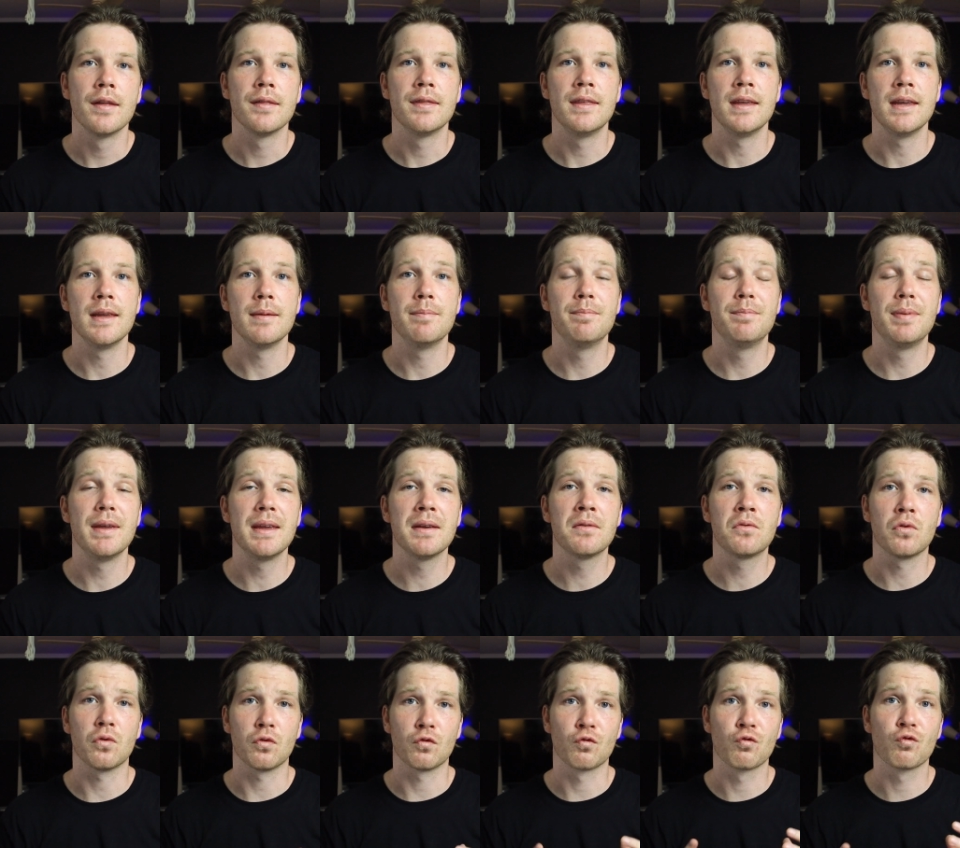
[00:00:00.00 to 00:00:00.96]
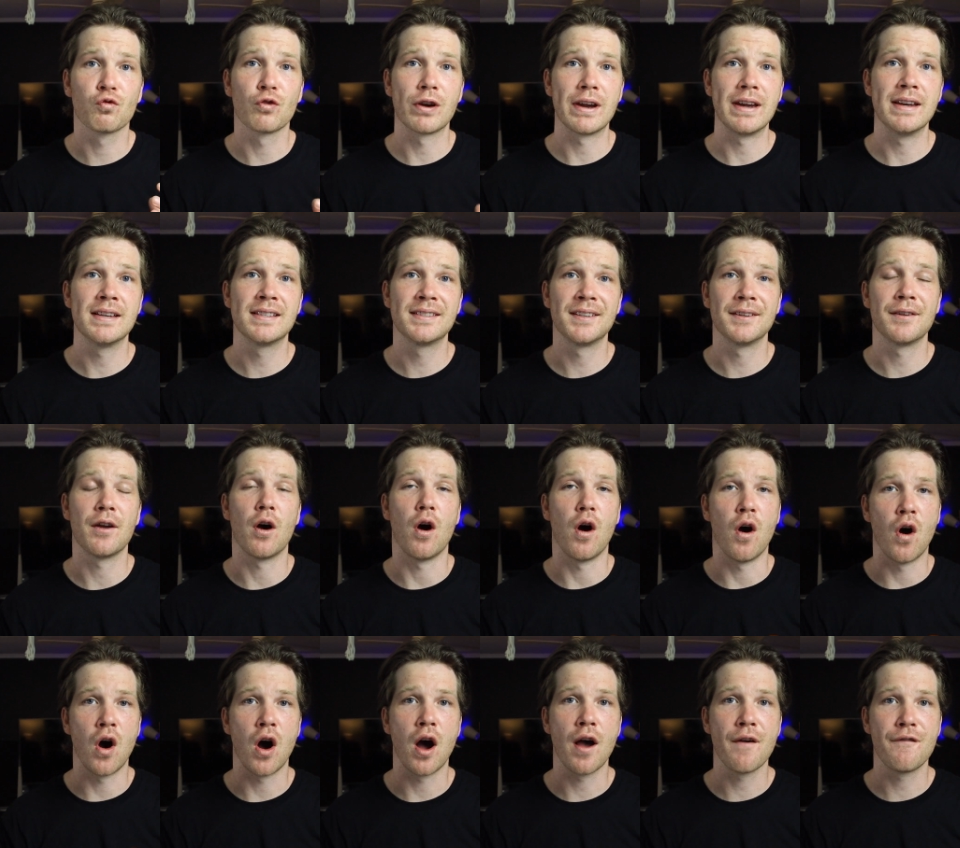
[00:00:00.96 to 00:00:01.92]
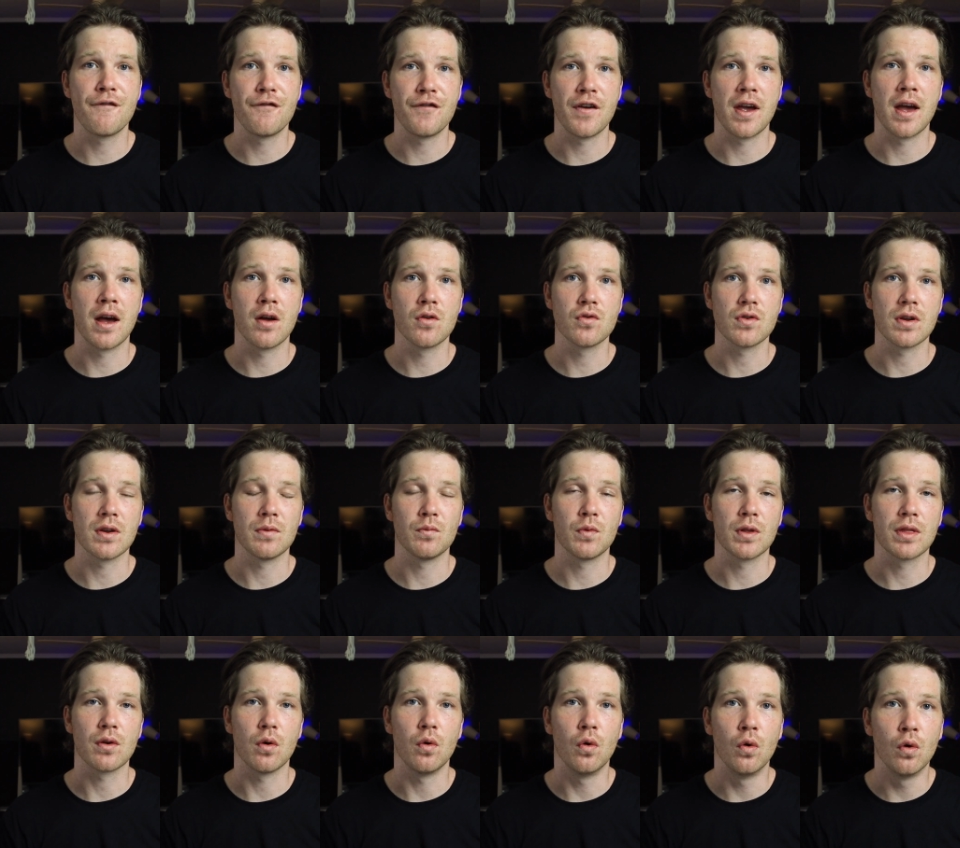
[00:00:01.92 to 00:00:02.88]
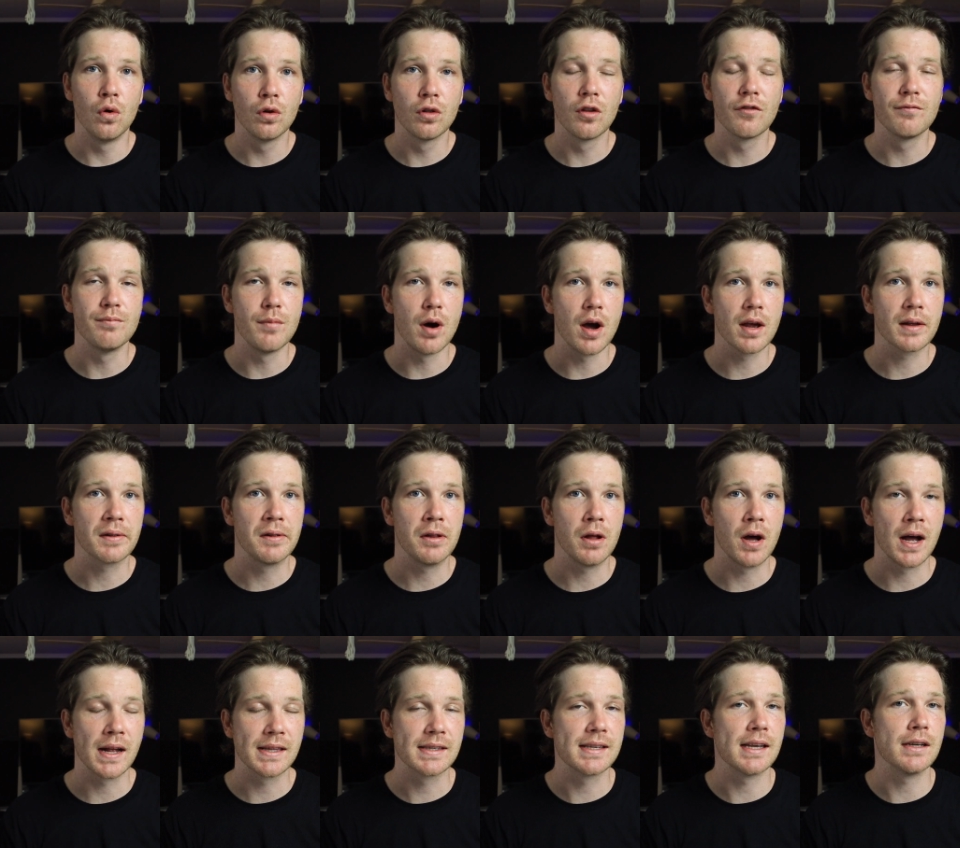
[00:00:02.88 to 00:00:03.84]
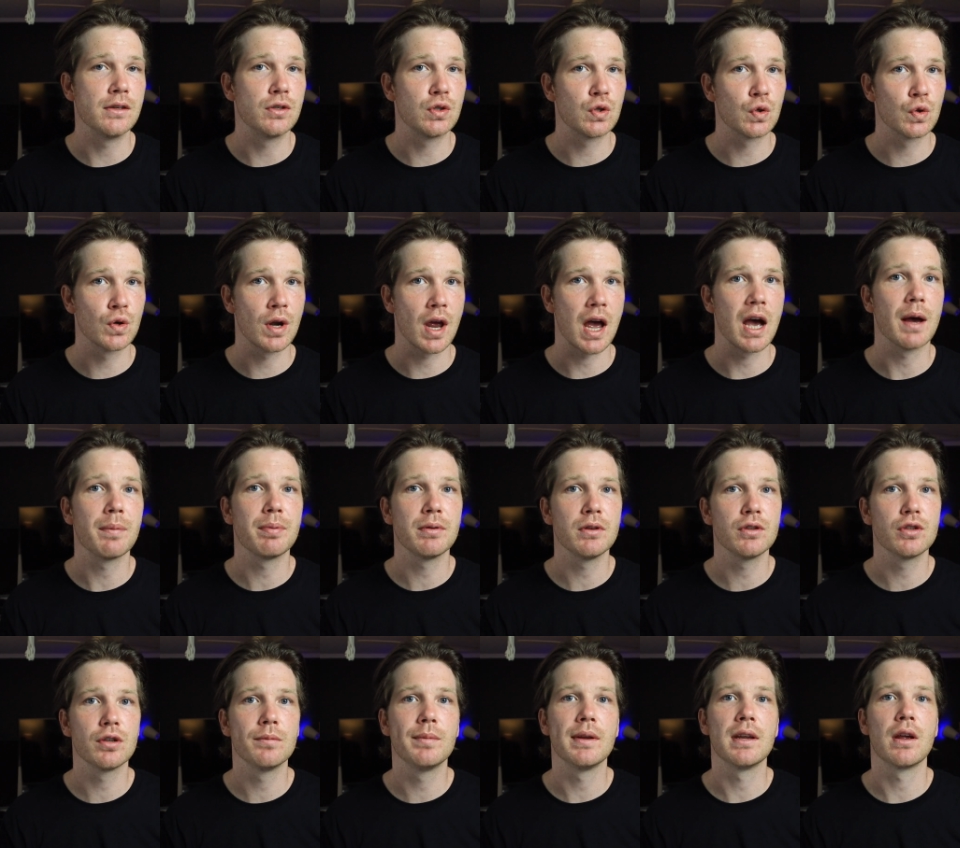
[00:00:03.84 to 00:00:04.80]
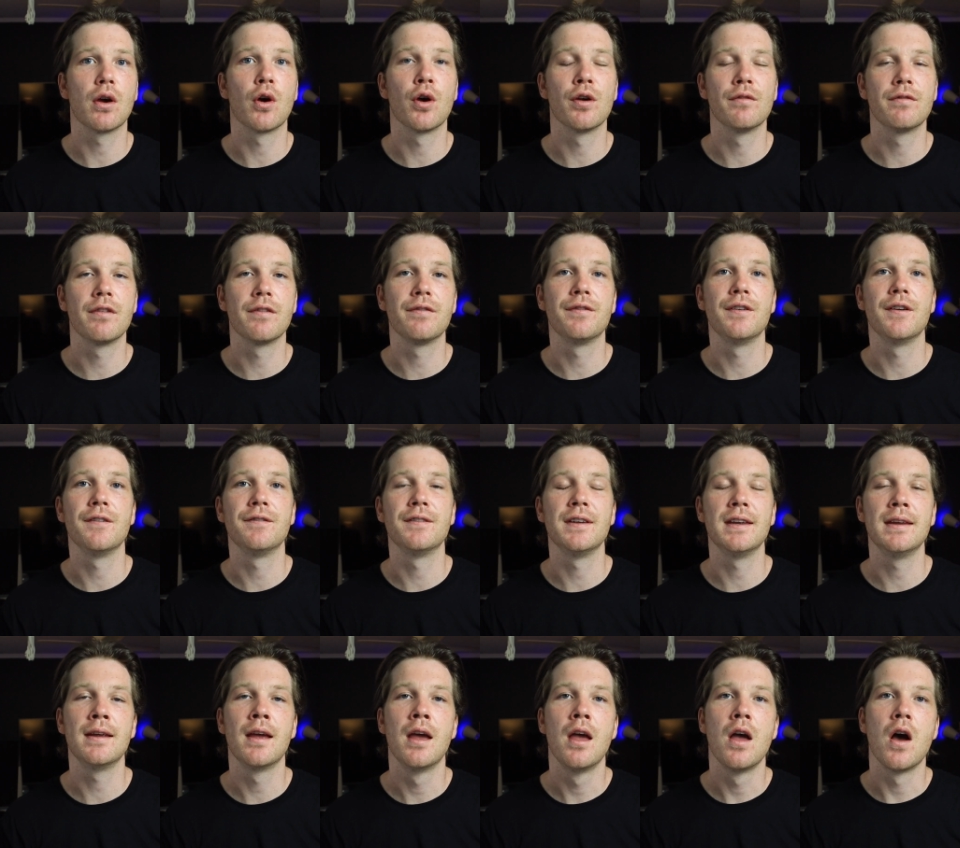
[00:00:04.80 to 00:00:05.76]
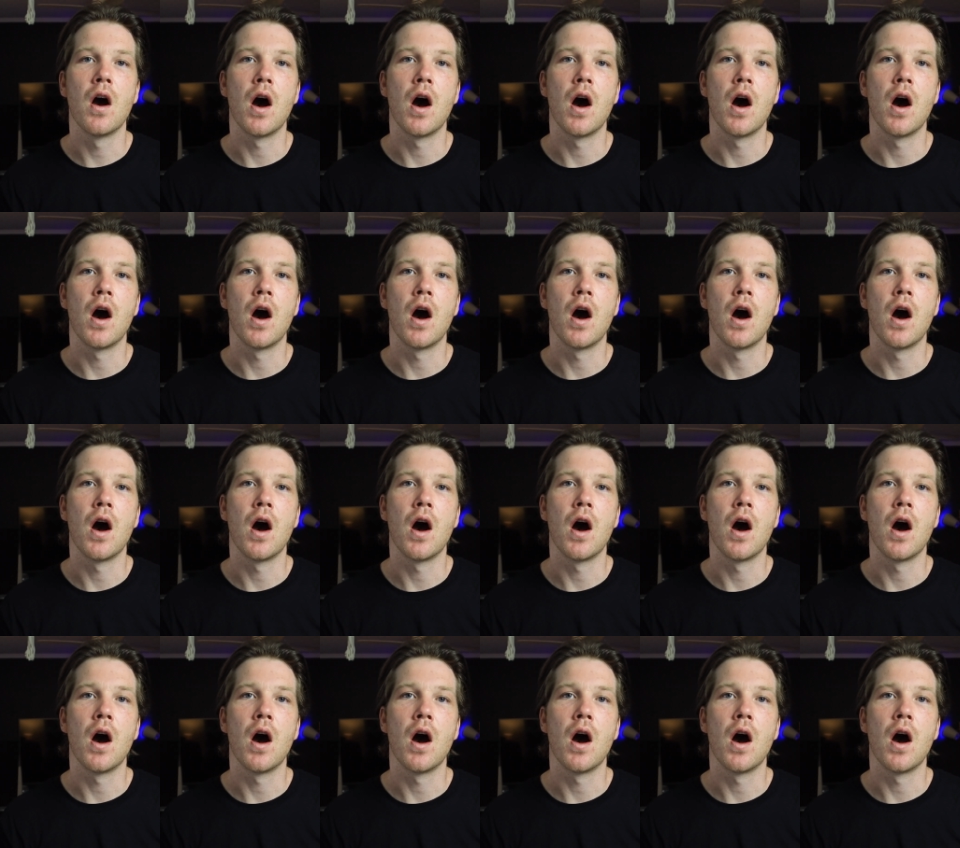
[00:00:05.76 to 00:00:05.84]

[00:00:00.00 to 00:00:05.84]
the big reason I found with all of my clients that do happen to be over 50,